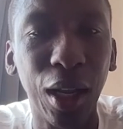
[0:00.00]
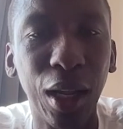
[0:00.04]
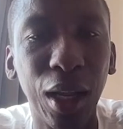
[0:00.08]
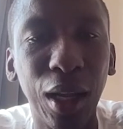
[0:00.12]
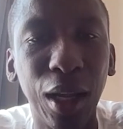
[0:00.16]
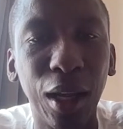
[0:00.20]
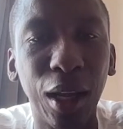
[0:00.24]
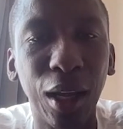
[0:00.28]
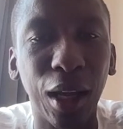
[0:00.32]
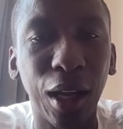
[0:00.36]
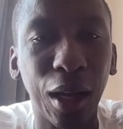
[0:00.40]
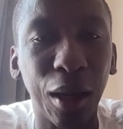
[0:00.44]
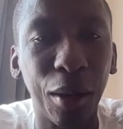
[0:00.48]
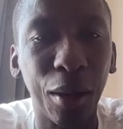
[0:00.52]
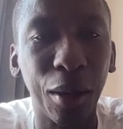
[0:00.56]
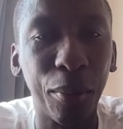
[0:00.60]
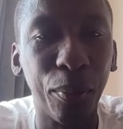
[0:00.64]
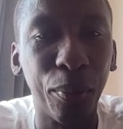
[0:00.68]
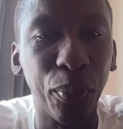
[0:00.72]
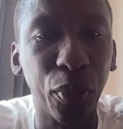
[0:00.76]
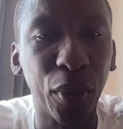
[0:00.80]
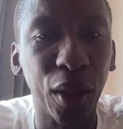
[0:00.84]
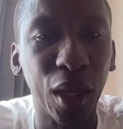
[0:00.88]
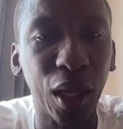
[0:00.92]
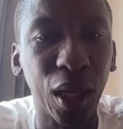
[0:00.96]

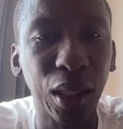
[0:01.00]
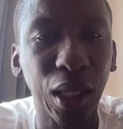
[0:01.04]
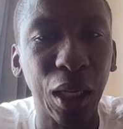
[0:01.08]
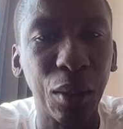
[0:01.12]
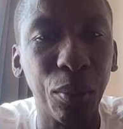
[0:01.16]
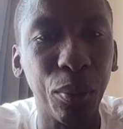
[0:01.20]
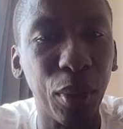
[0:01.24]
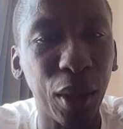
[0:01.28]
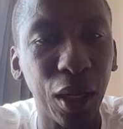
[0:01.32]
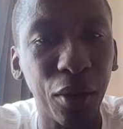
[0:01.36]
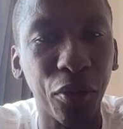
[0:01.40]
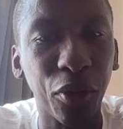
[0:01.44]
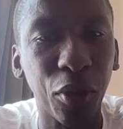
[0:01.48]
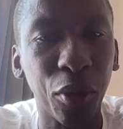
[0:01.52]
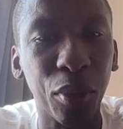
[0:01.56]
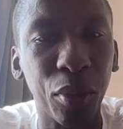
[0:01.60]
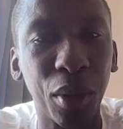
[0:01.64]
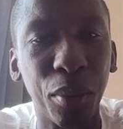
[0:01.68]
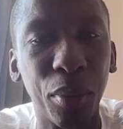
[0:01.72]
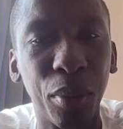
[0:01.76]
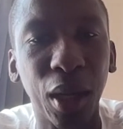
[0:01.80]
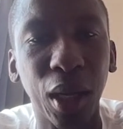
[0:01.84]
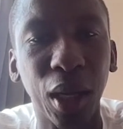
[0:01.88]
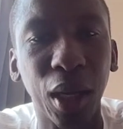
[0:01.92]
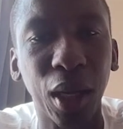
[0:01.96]
that can play from the
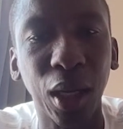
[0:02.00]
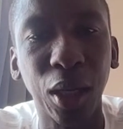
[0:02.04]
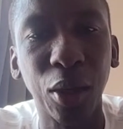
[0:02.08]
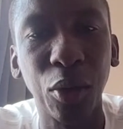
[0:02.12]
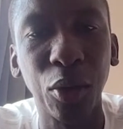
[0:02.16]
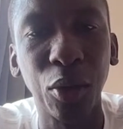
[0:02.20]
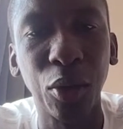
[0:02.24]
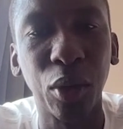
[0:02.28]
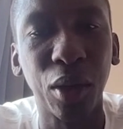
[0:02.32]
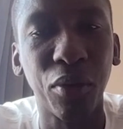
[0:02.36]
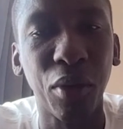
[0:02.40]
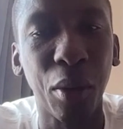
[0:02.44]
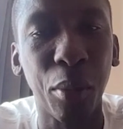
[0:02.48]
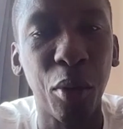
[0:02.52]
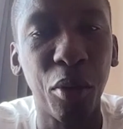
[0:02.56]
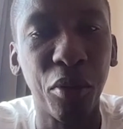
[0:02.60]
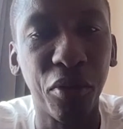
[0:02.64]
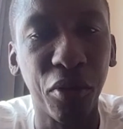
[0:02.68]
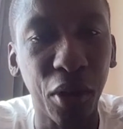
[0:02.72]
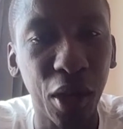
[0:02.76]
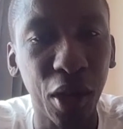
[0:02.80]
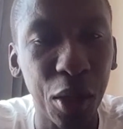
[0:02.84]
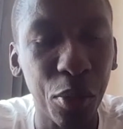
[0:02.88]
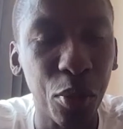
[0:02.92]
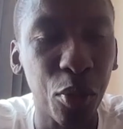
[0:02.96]
back. You have Abu
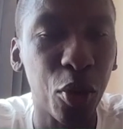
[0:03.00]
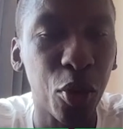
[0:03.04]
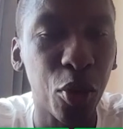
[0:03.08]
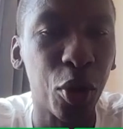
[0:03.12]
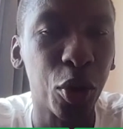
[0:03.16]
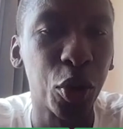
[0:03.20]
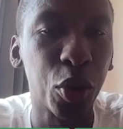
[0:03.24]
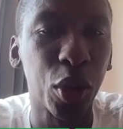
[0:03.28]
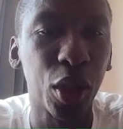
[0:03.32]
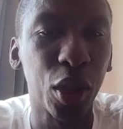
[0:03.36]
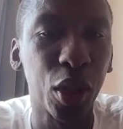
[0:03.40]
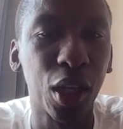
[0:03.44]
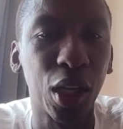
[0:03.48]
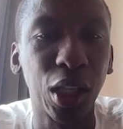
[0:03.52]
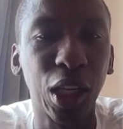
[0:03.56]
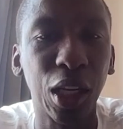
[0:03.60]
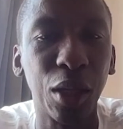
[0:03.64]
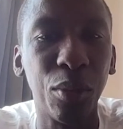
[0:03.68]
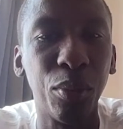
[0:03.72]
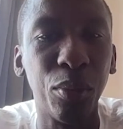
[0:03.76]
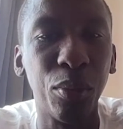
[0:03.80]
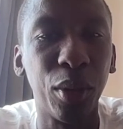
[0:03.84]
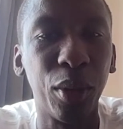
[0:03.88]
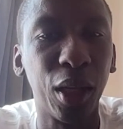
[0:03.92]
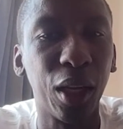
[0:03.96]
Velimota that can
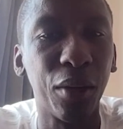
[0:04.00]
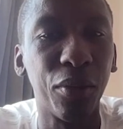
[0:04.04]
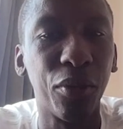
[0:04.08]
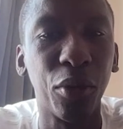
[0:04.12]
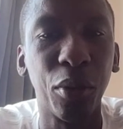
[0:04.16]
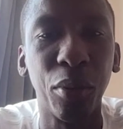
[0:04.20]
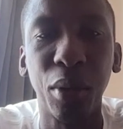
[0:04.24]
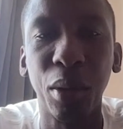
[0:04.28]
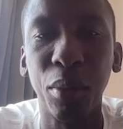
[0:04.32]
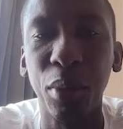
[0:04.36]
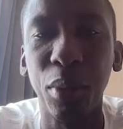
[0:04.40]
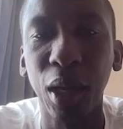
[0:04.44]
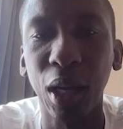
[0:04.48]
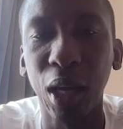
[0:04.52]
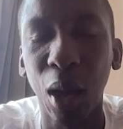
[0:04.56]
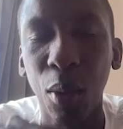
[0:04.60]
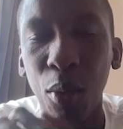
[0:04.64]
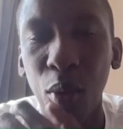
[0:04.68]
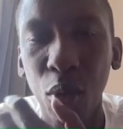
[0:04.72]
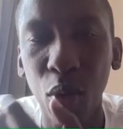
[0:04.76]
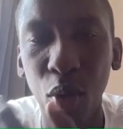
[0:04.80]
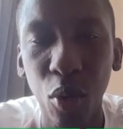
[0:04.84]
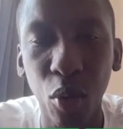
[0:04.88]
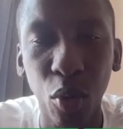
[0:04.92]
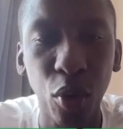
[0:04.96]
play from the back.
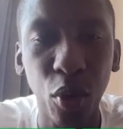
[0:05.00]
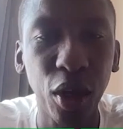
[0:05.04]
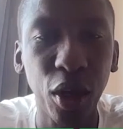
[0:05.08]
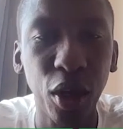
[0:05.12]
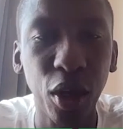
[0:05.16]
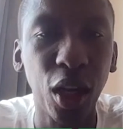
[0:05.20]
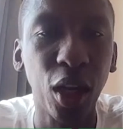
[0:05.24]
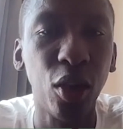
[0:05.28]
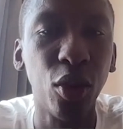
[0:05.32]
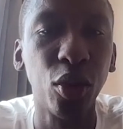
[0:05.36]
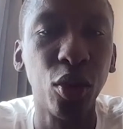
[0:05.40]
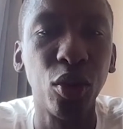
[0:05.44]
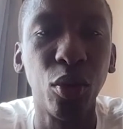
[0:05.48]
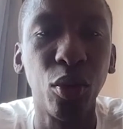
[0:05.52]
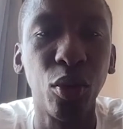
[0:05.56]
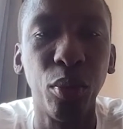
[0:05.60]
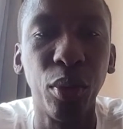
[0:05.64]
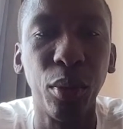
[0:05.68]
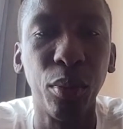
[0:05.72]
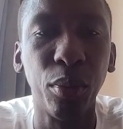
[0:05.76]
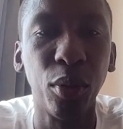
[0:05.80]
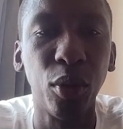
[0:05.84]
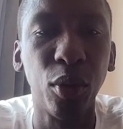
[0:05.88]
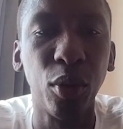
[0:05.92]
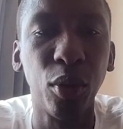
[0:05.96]
Abu Kune used to
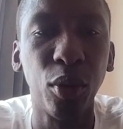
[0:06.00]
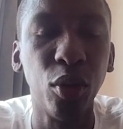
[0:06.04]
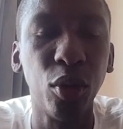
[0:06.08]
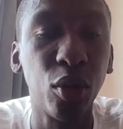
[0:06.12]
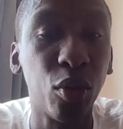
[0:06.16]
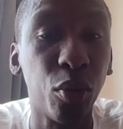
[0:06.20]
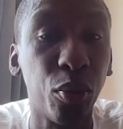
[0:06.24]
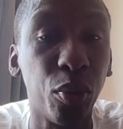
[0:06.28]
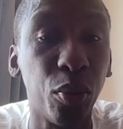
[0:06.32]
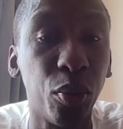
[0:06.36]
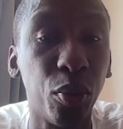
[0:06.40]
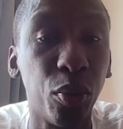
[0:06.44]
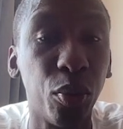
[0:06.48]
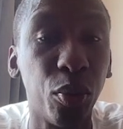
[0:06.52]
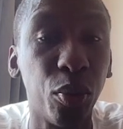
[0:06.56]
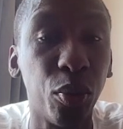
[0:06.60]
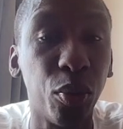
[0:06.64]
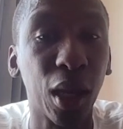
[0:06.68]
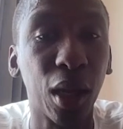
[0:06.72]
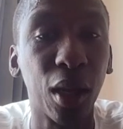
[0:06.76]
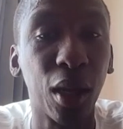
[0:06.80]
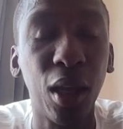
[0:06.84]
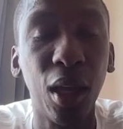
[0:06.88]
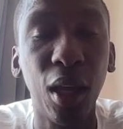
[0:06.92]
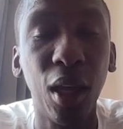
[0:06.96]
play from the
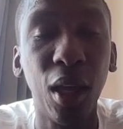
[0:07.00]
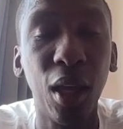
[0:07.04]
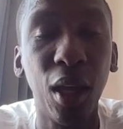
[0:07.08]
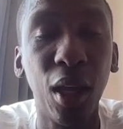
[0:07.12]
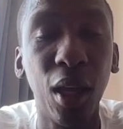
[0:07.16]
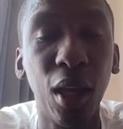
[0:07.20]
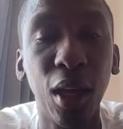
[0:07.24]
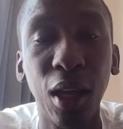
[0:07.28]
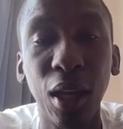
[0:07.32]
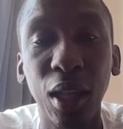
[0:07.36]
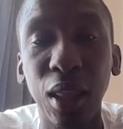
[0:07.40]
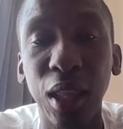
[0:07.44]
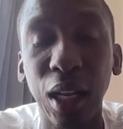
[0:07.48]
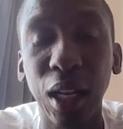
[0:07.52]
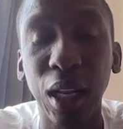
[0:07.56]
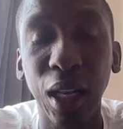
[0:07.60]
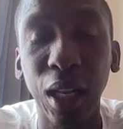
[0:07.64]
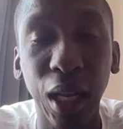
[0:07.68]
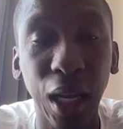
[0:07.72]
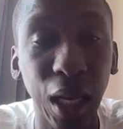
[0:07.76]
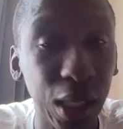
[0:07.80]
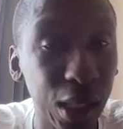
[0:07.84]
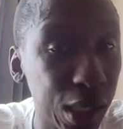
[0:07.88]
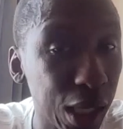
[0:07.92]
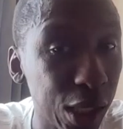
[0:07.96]
back. The late
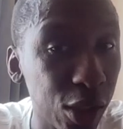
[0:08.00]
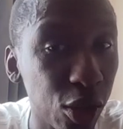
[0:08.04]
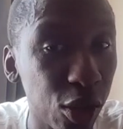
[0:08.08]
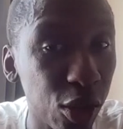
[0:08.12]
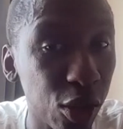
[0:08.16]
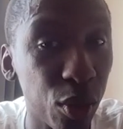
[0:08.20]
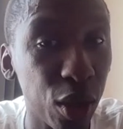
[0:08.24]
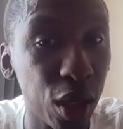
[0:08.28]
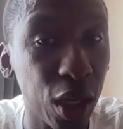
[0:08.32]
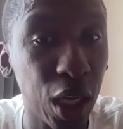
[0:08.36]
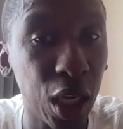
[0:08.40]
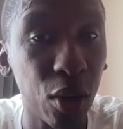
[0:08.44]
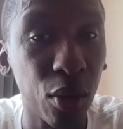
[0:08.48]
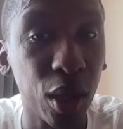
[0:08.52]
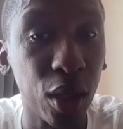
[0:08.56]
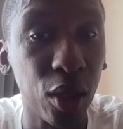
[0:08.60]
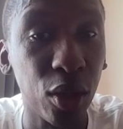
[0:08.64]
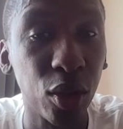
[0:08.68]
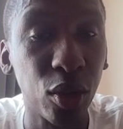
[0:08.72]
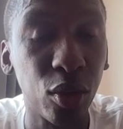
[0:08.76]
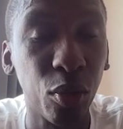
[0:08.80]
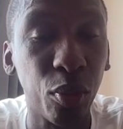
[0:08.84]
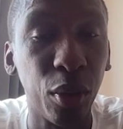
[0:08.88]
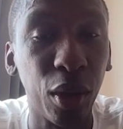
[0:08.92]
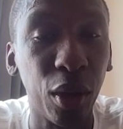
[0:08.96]
Senzo Meiwa used
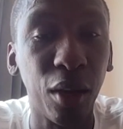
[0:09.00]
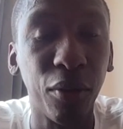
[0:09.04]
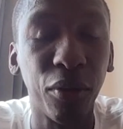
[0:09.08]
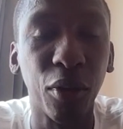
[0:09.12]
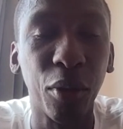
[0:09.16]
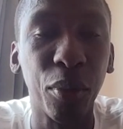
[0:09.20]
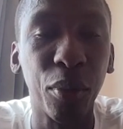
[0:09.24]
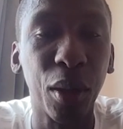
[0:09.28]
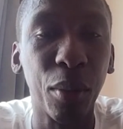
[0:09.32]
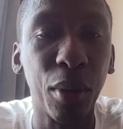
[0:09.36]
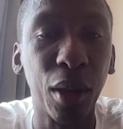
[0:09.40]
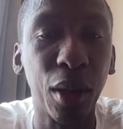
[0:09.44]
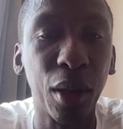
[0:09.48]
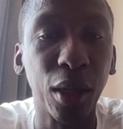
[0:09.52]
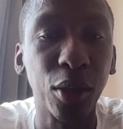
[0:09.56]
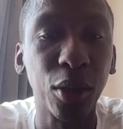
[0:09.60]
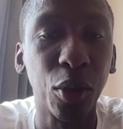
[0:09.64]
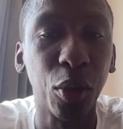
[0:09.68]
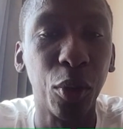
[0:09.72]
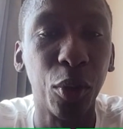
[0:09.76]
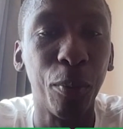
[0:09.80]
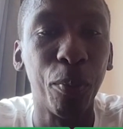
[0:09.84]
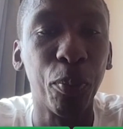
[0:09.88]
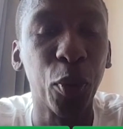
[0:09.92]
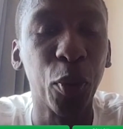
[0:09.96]
to play from the back. So
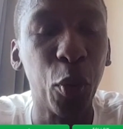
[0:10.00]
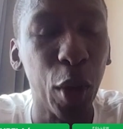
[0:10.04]
we